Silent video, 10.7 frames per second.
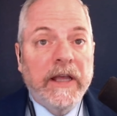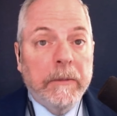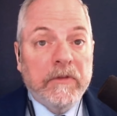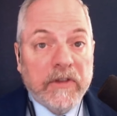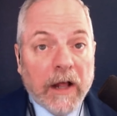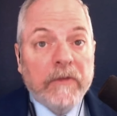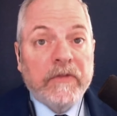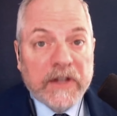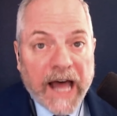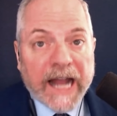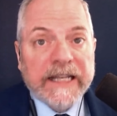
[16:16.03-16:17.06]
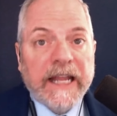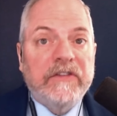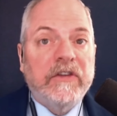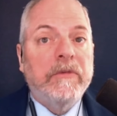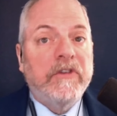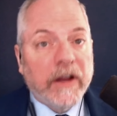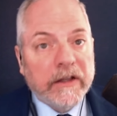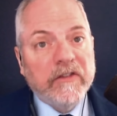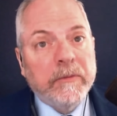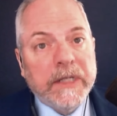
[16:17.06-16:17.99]
himself lacked a
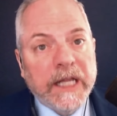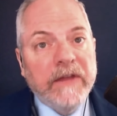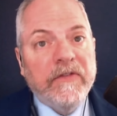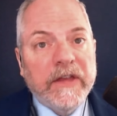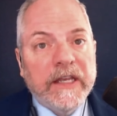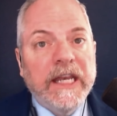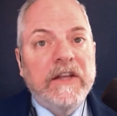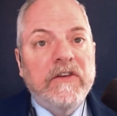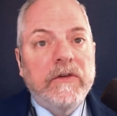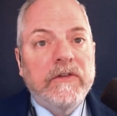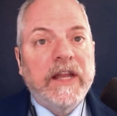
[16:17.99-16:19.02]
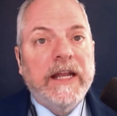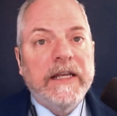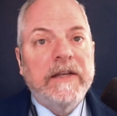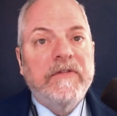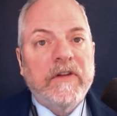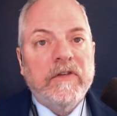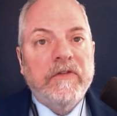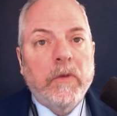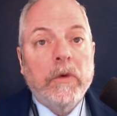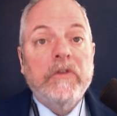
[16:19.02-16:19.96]
subjective belief in the need to use deadly
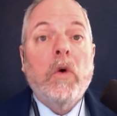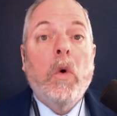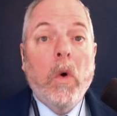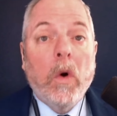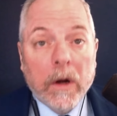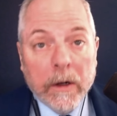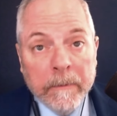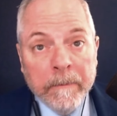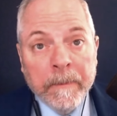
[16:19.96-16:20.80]
defensive force or